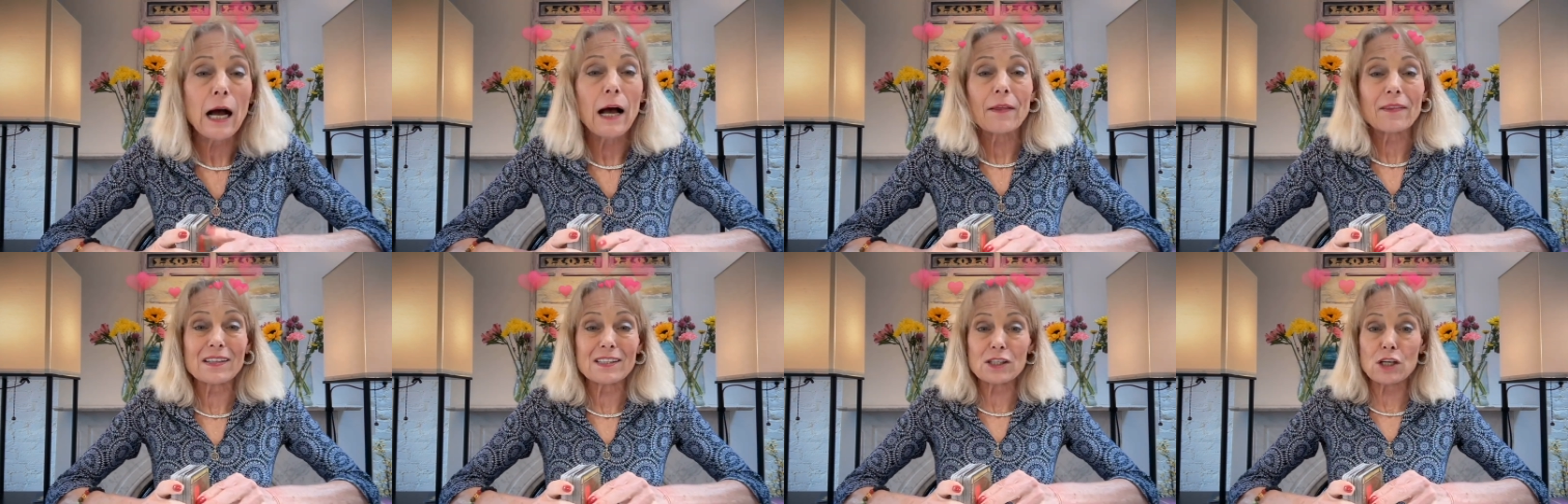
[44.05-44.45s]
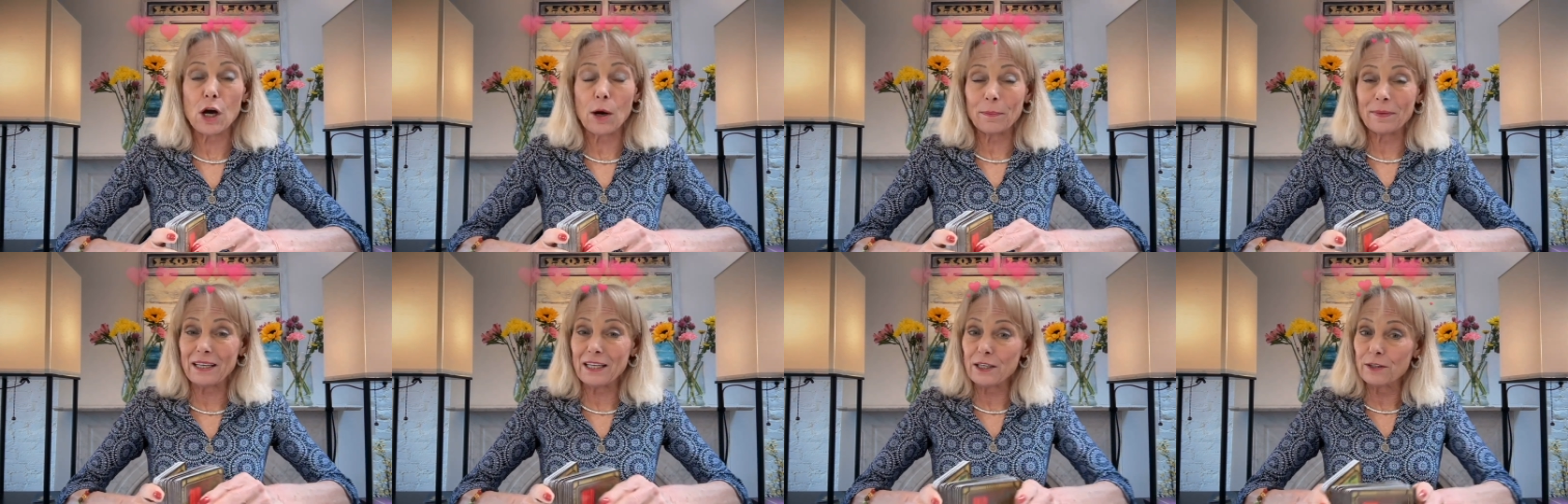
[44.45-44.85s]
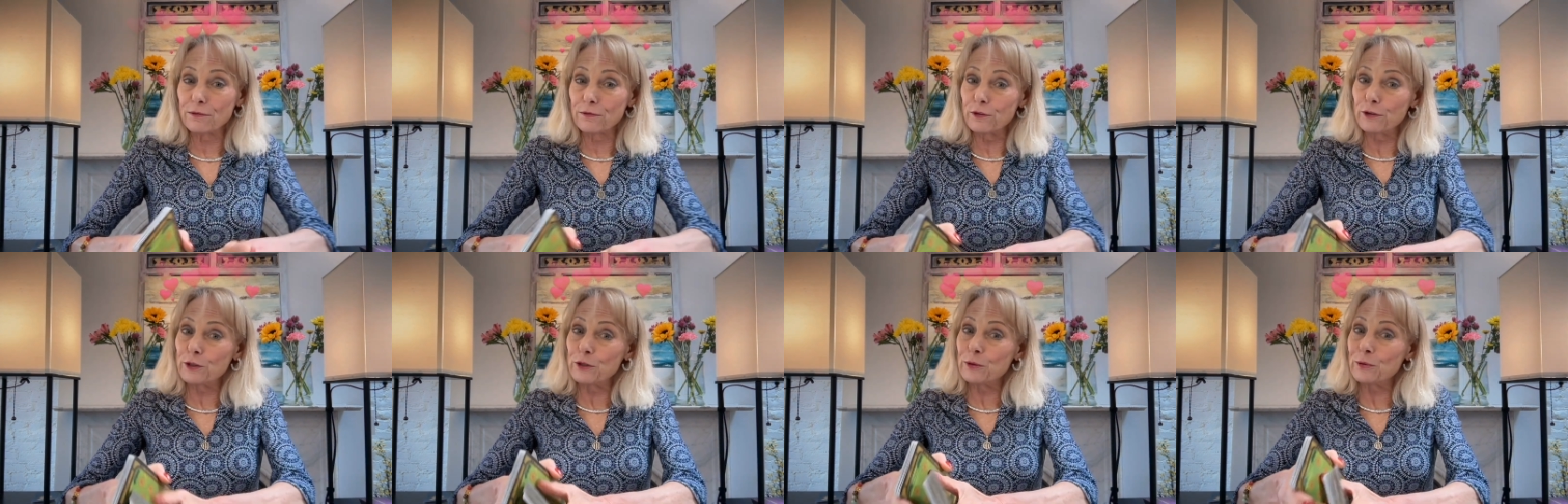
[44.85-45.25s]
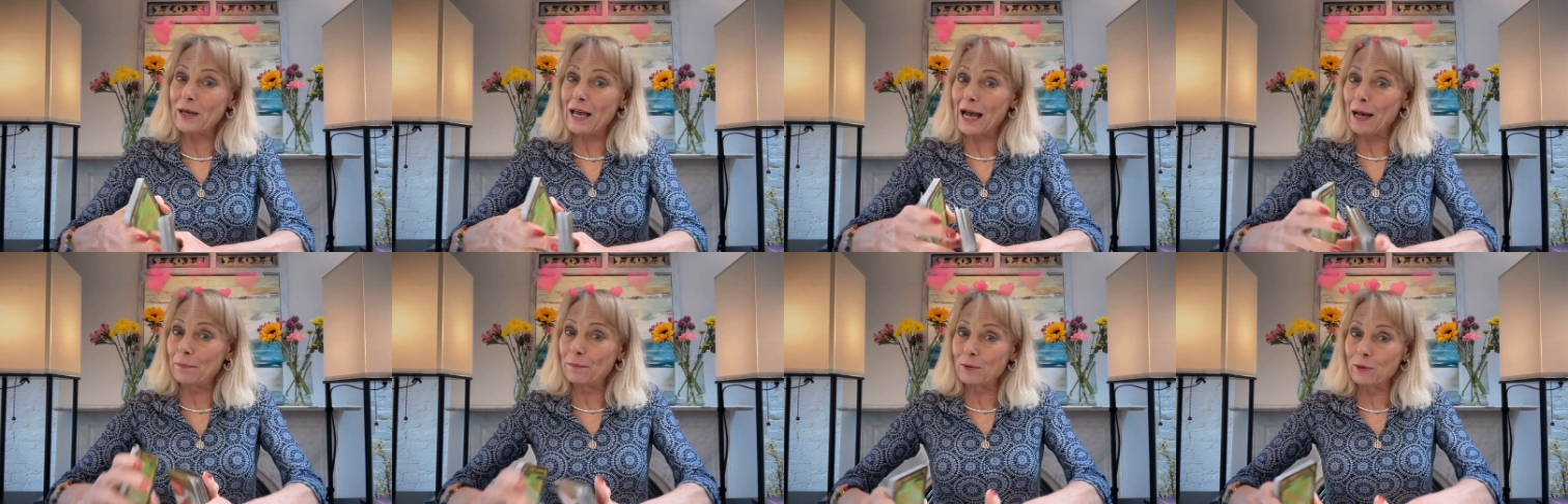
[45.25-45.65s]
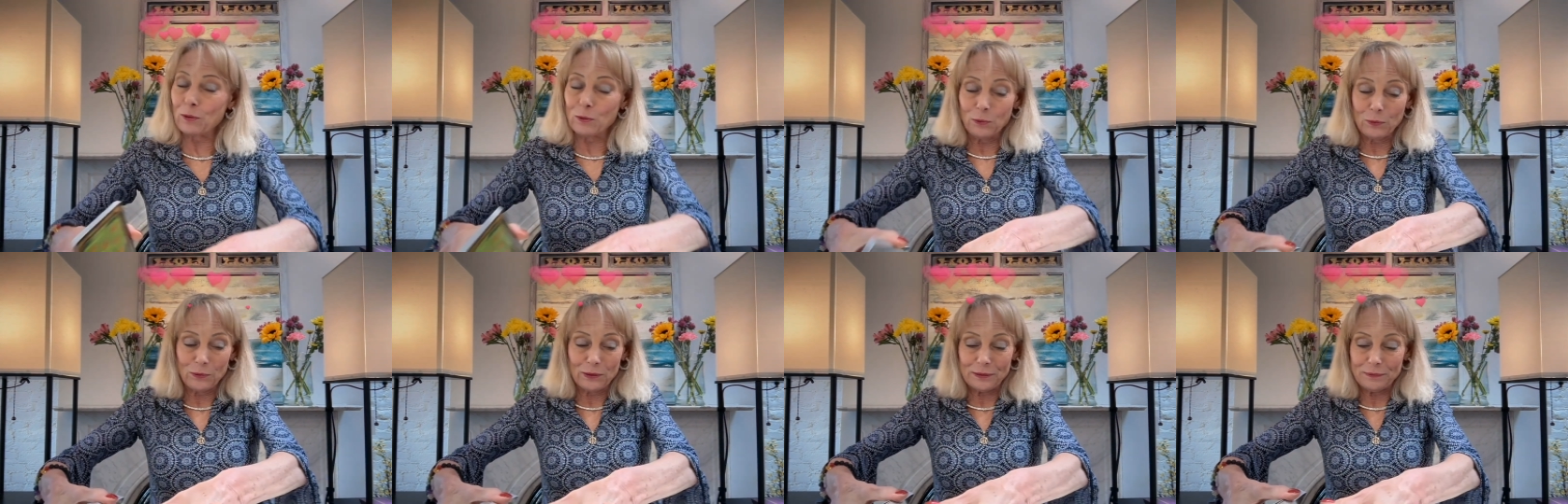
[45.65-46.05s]
that's coming in for you,
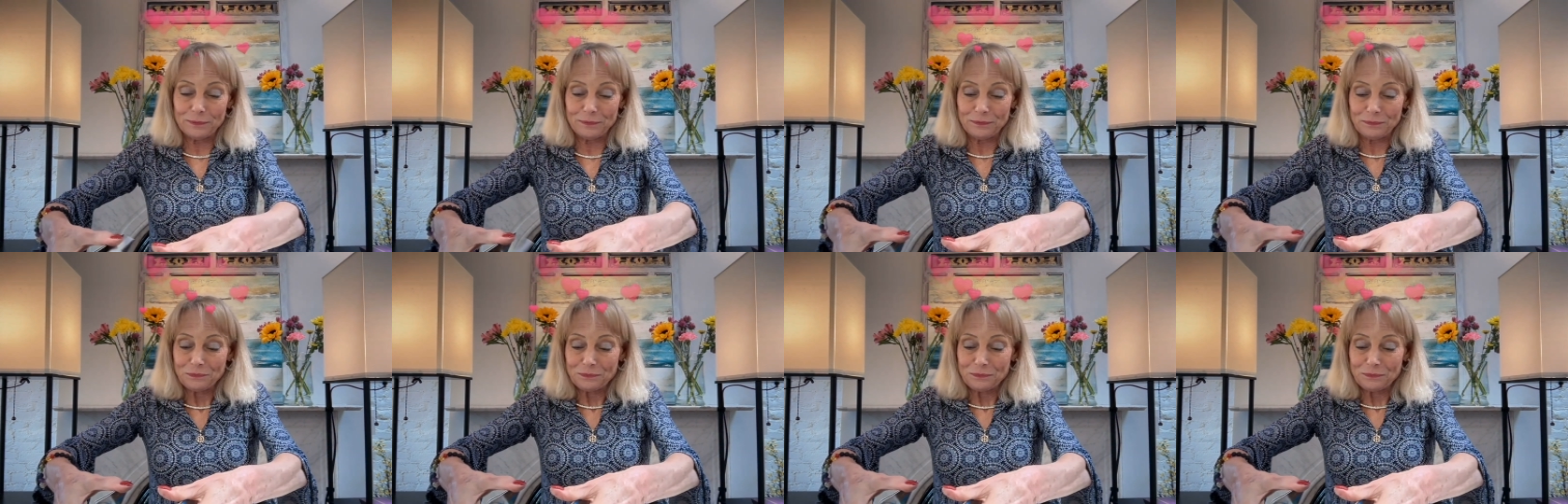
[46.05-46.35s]
Capricorn.